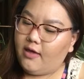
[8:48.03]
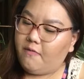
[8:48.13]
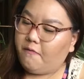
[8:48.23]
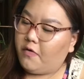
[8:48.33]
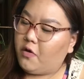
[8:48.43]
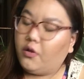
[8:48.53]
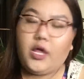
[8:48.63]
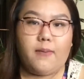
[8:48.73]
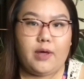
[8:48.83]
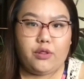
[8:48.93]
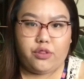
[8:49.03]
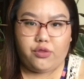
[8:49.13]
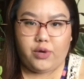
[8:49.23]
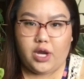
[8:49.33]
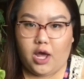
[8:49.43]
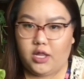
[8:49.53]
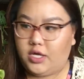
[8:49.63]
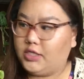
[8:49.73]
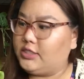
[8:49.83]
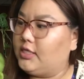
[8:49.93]
him for only about
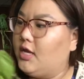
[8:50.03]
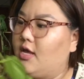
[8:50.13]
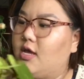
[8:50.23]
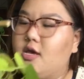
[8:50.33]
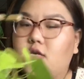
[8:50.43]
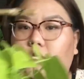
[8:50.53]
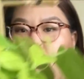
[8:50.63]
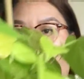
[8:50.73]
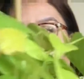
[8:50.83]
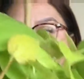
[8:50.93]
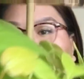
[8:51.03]
$3. So he